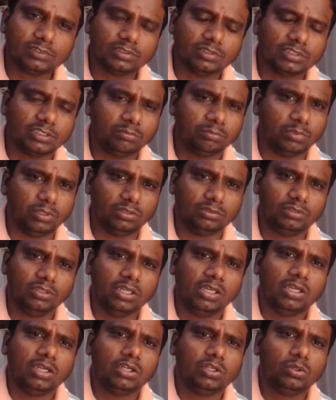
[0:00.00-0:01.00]
Simple.
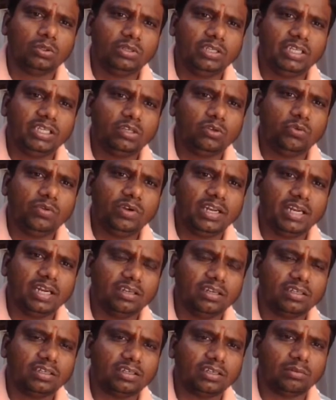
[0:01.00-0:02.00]
To
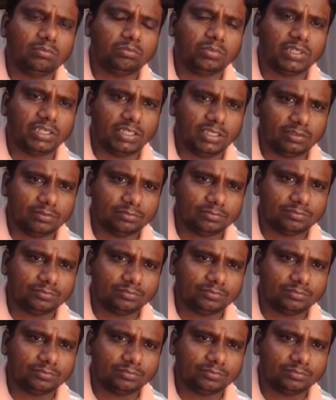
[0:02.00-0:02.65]
liquidate the company,